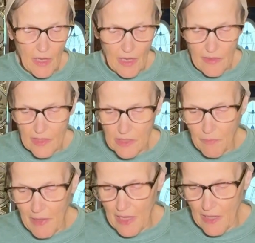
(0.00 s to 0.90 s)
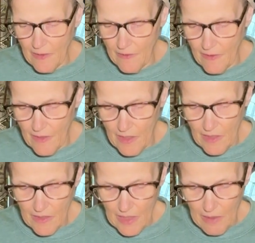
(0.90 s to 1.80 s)
on this pan
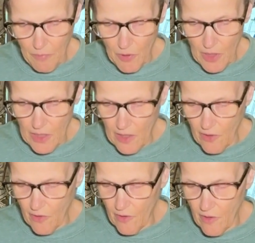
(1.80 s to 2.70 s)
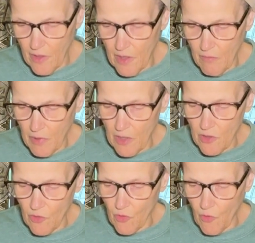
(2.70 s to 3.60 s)
that I put in here that
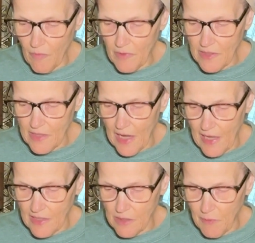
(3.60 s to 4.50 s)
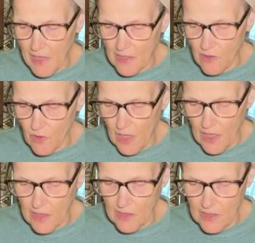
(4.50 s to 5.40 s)
don't go up the sides, but that's okay
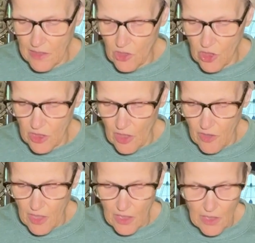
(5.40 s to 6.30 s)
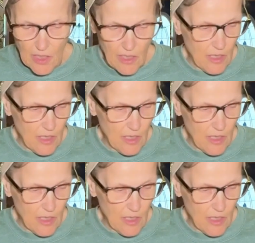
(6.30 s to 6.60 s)
because this is just a thin